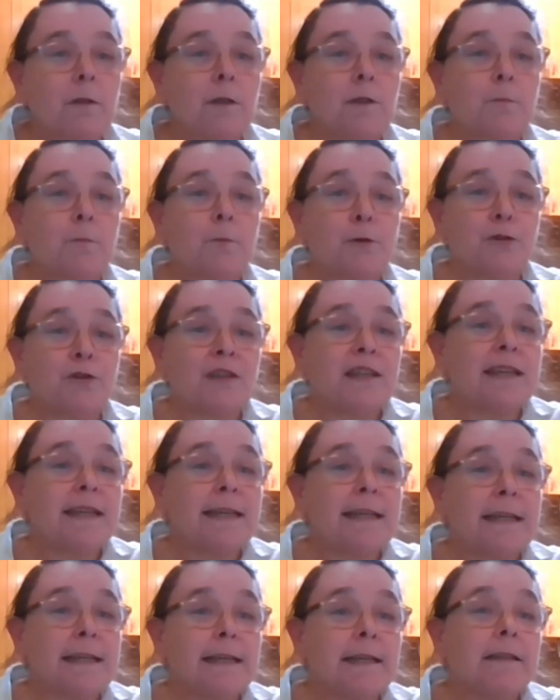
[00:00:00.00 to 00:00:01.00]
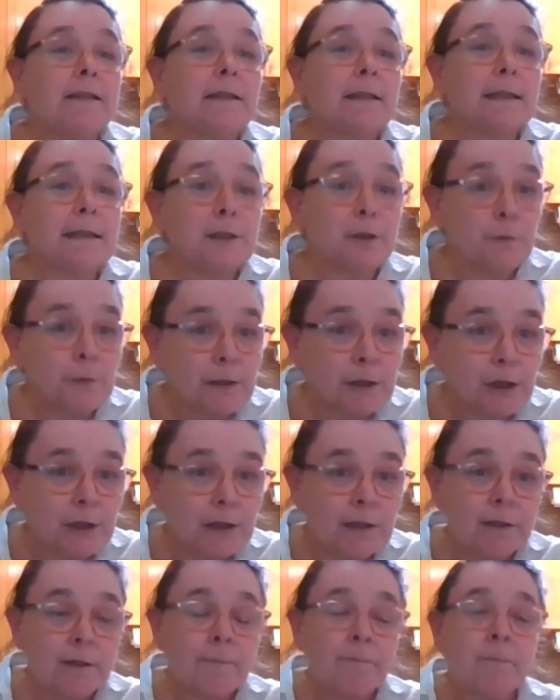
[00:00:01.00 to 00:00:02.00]
that the person eating it is a
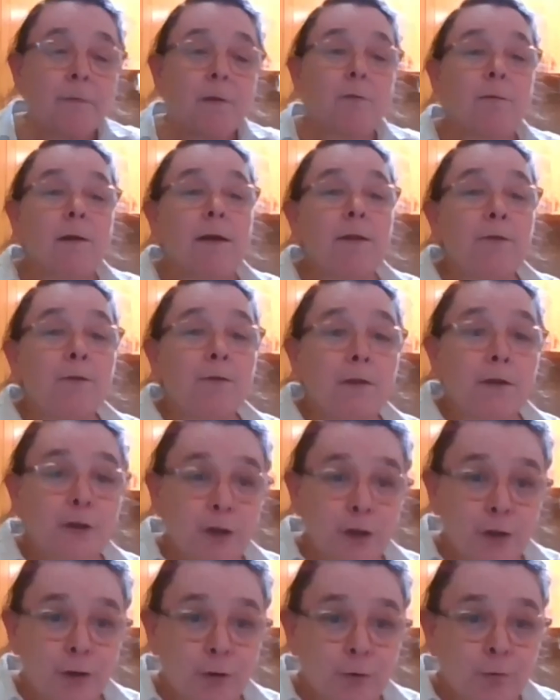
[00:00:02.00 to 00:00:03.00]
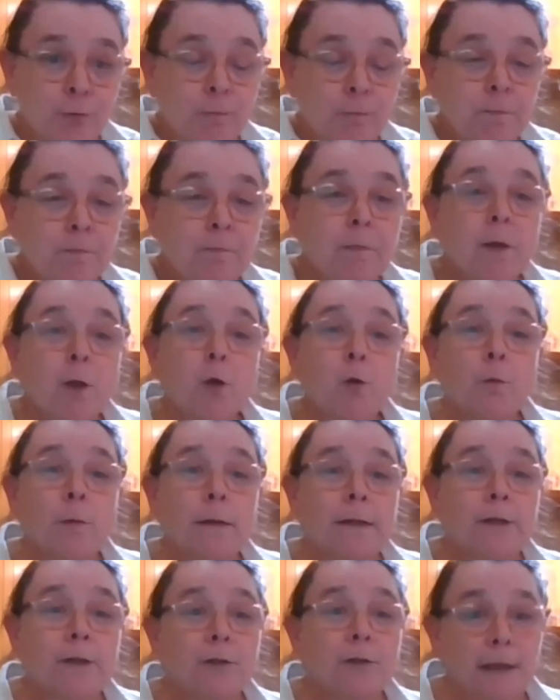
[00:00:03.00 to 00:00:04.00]
Christian rather than a Jew,
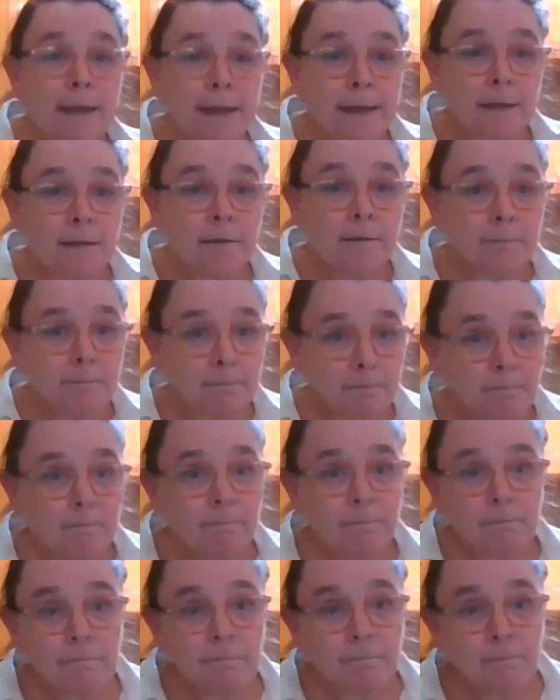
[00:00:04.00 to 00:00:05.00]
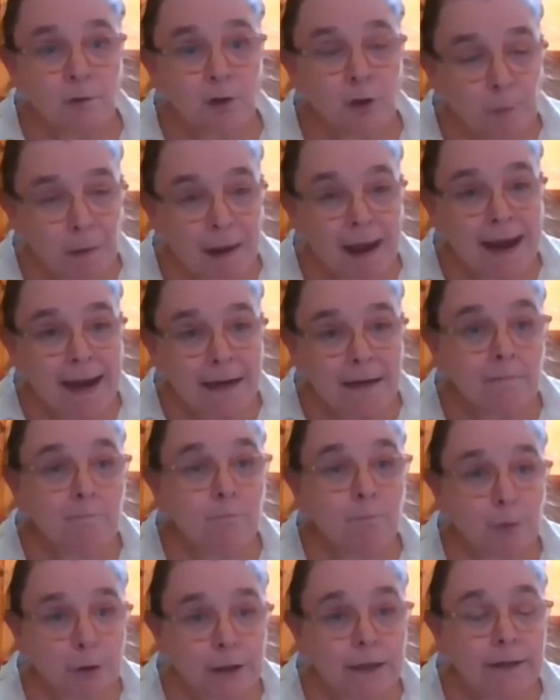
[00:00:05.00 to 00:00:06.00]
which in Spain,
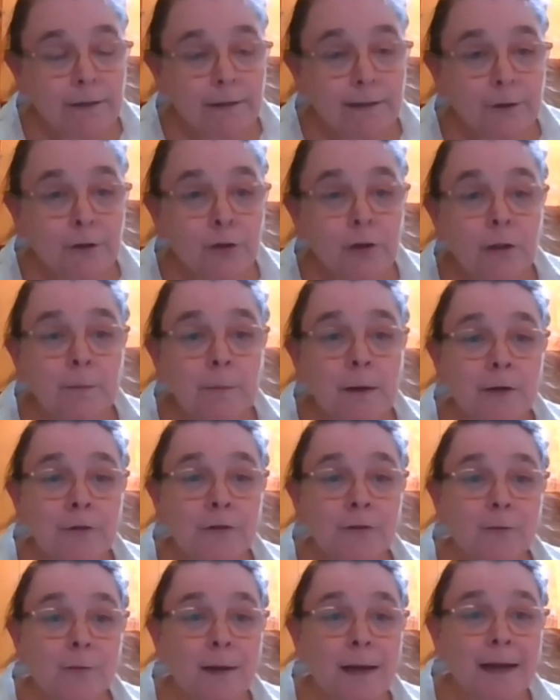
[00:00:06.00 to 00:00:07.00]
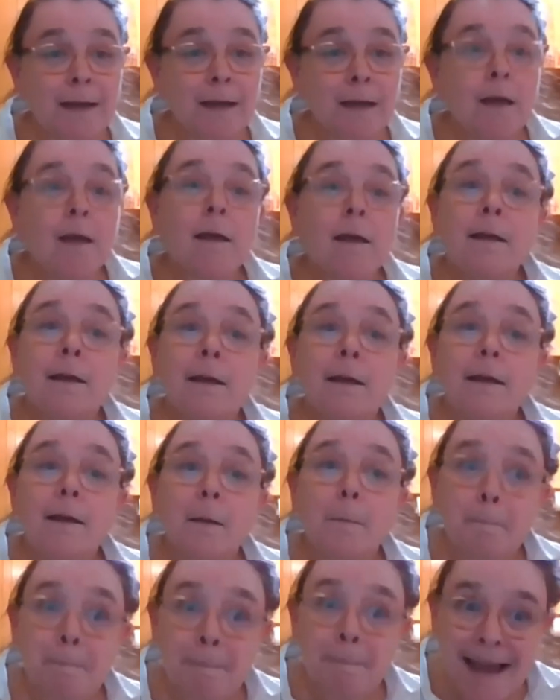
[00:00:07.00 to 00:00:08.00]
particularly early modern Spain,
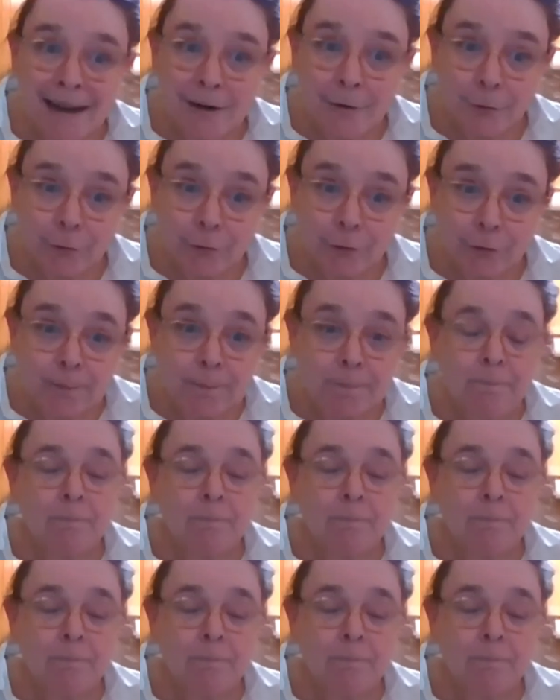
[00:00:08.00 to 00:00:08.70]
mattered.